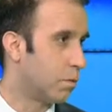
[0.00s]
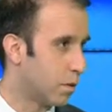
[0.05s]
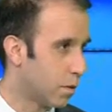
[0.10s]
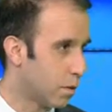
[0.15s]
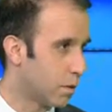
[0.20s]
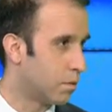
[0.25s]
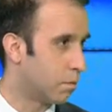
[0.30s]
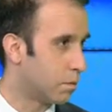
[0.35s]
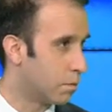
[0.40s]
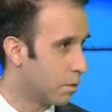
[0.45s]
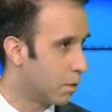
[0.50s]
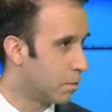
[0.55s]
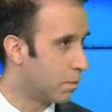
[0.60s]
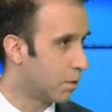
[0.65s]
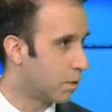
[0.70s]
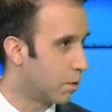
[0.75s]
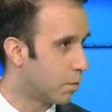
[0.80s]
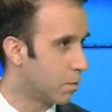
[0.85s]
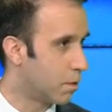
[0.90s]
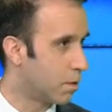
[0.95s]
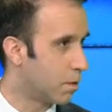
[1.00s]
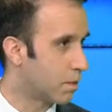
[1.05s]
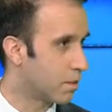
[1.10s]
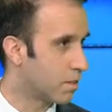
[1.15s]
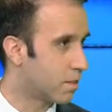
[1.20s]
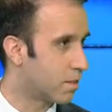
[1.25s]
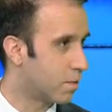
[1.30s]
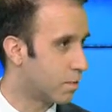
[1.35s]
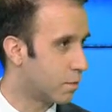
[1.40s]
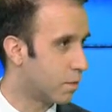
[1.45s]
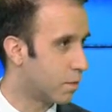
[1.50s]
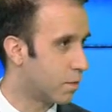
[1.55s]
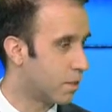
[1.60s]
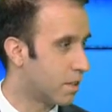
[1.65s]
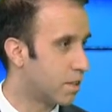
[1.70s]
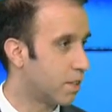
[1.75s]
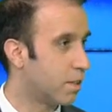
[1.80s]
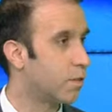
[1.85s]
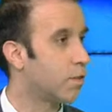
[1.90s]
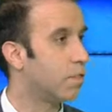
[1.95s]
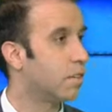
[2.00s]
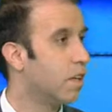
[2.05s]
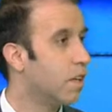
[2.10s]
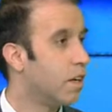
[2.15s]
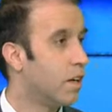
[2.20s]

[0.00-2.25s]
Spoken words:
but also Public Works Bureau, etc.